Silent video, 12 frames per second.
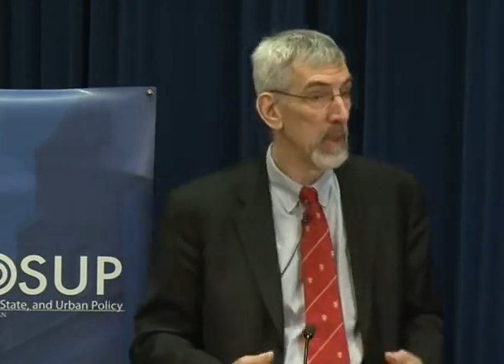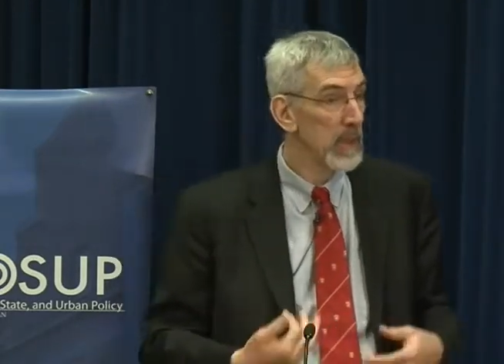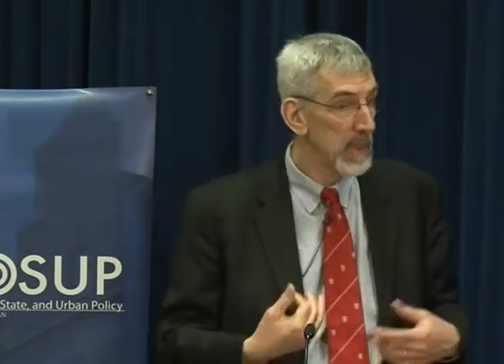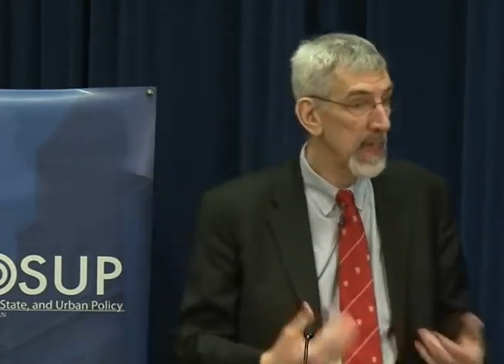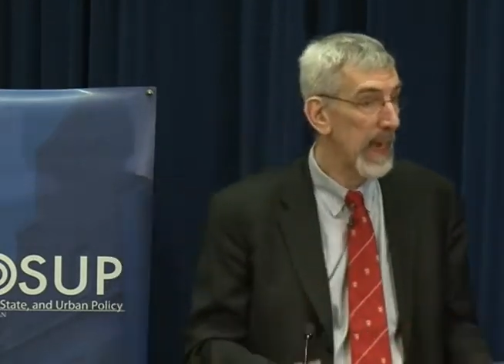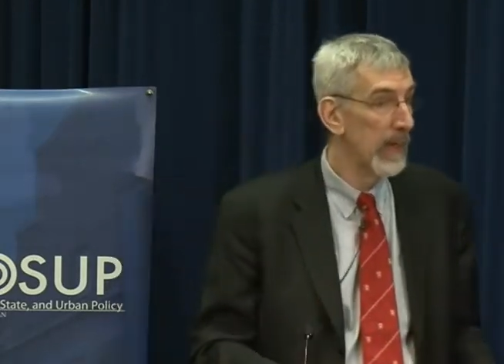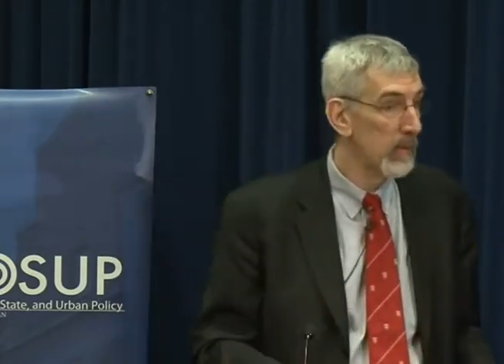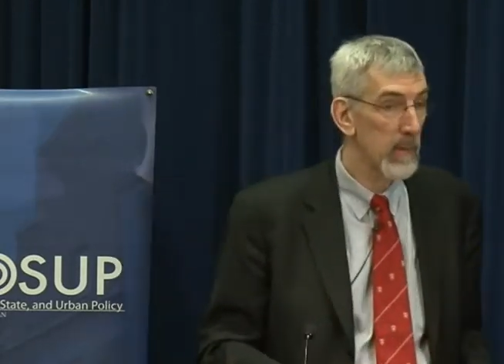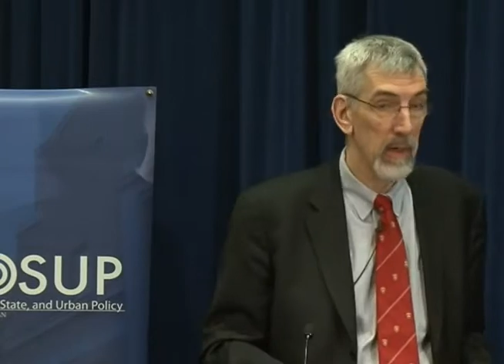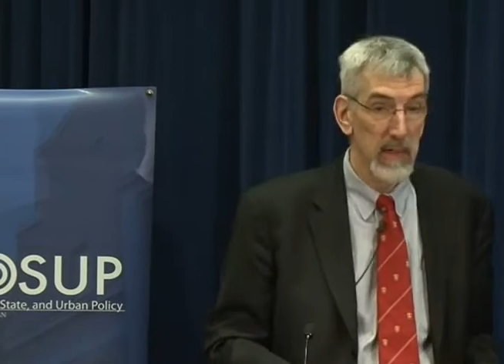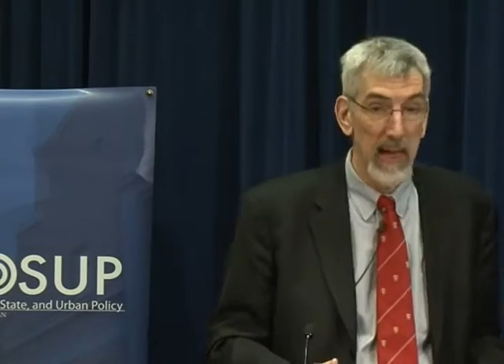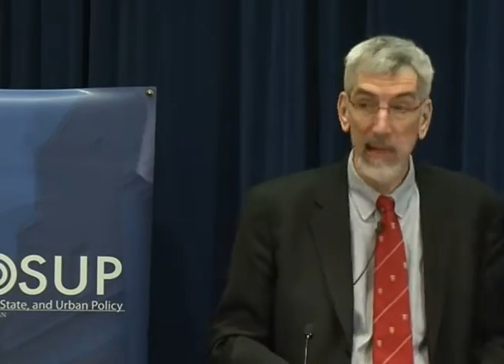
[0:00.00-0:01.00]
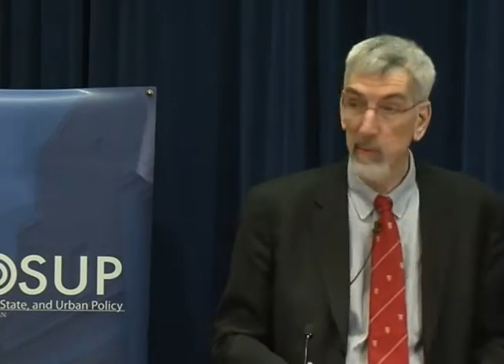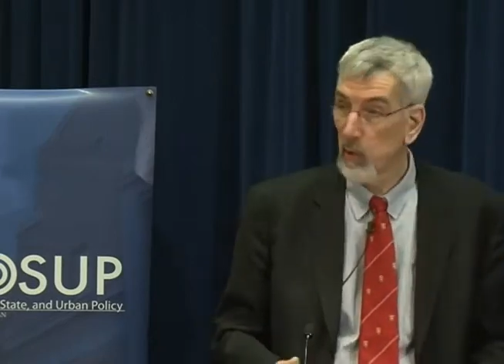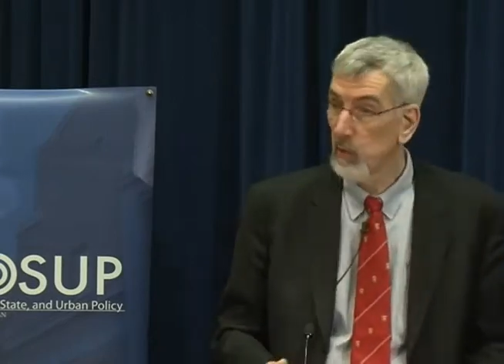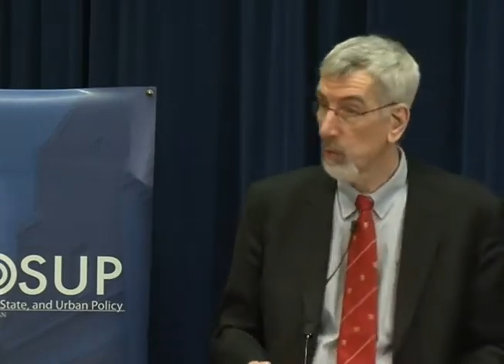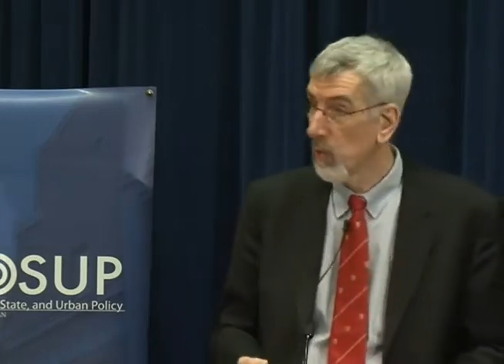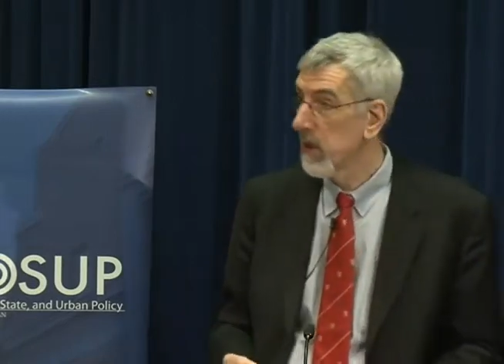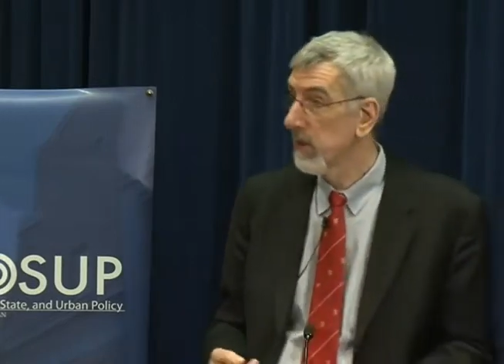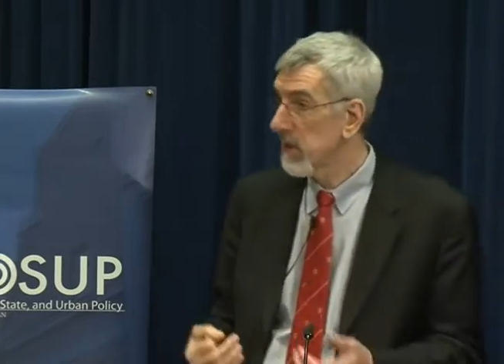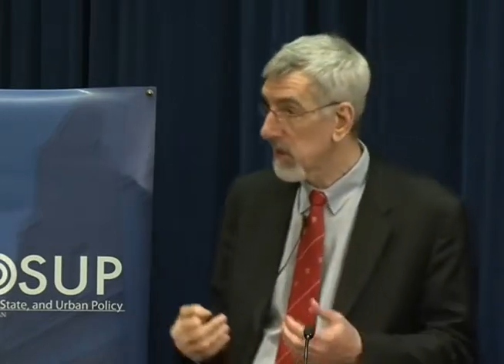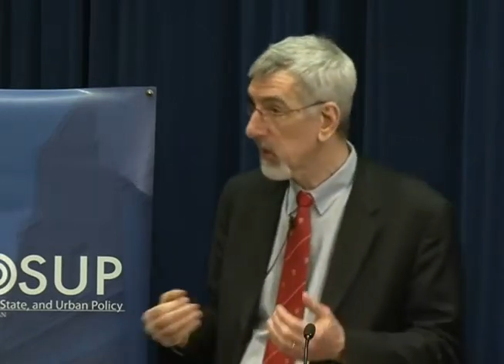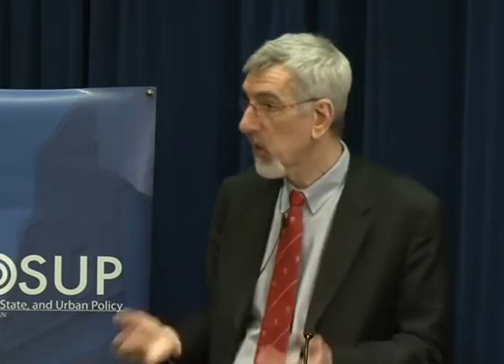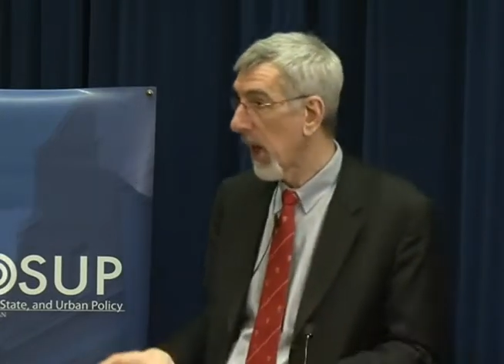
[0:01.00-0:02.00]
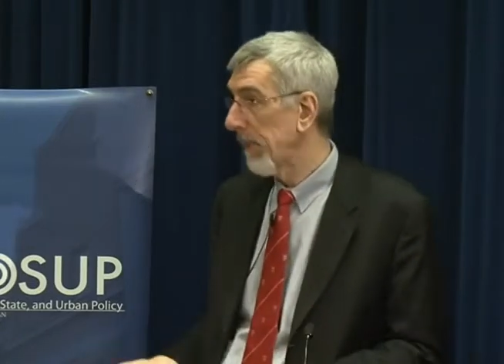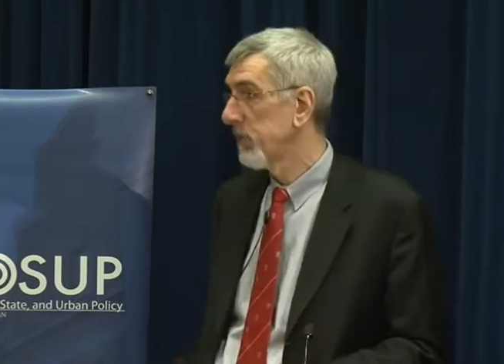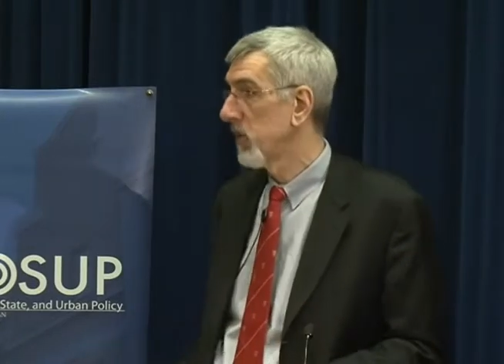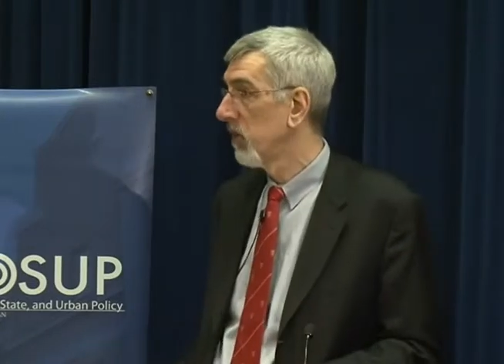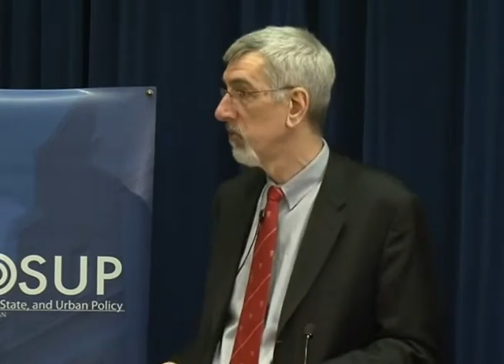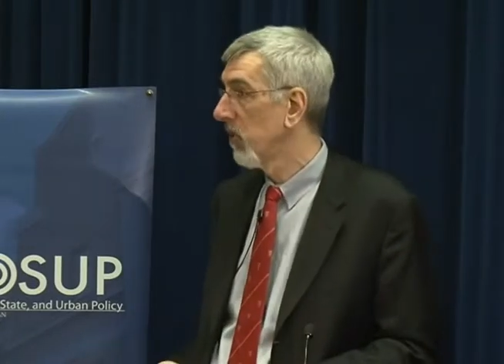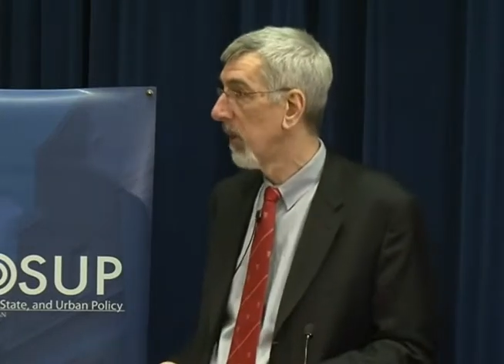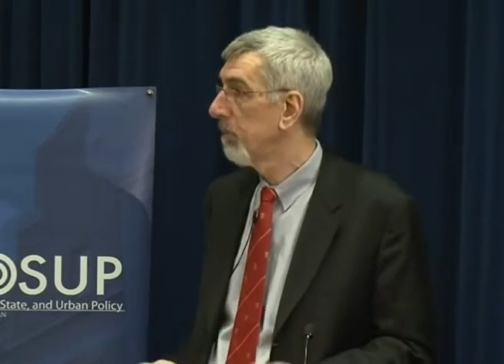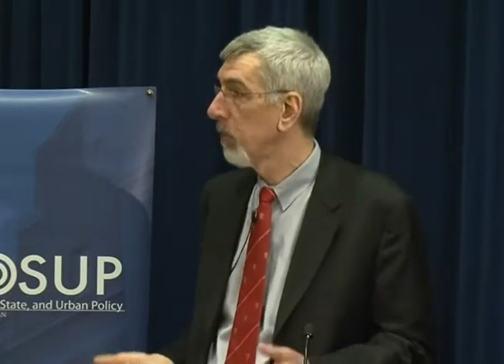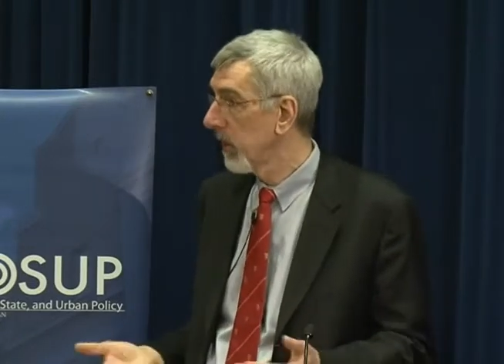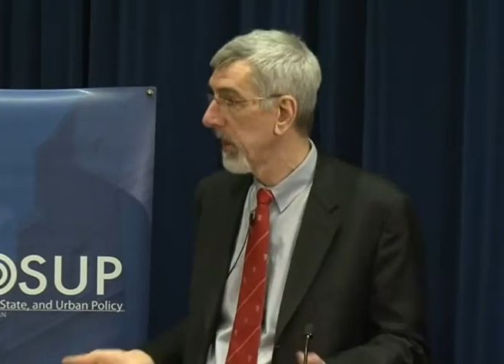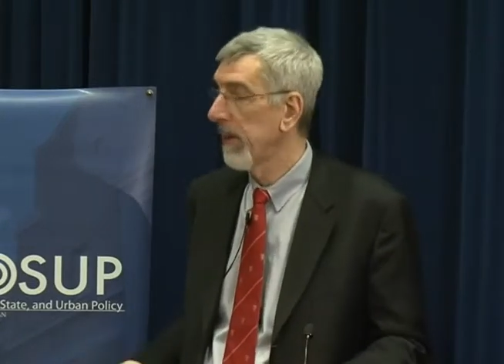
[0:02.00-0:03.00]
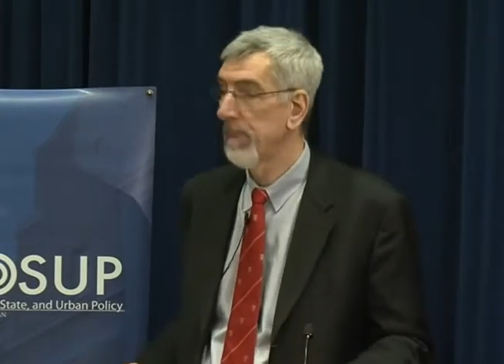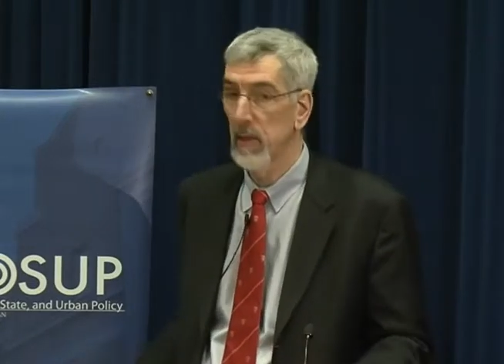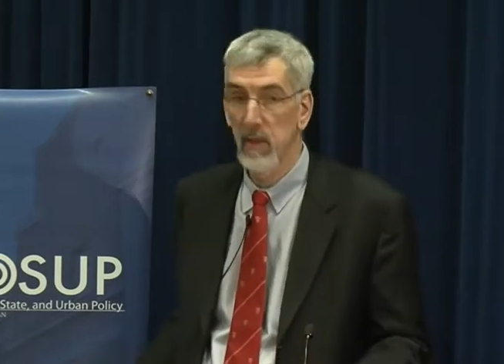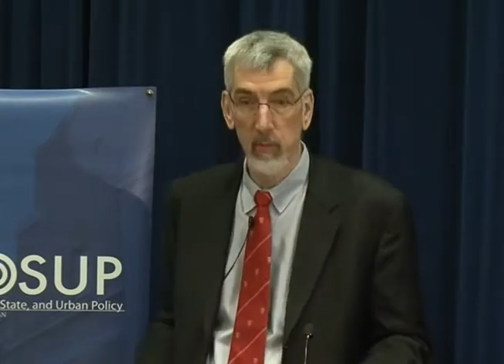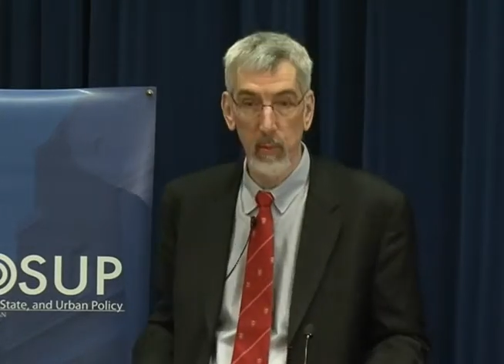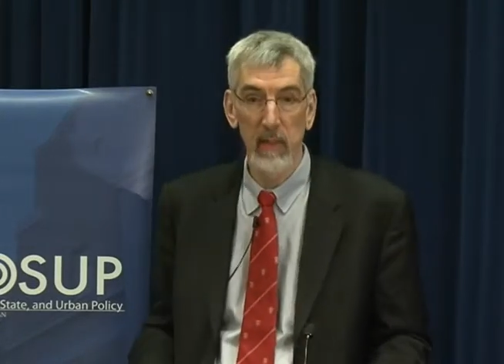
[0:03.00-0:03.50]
you dial 911 and a cop shows up or an ambulance,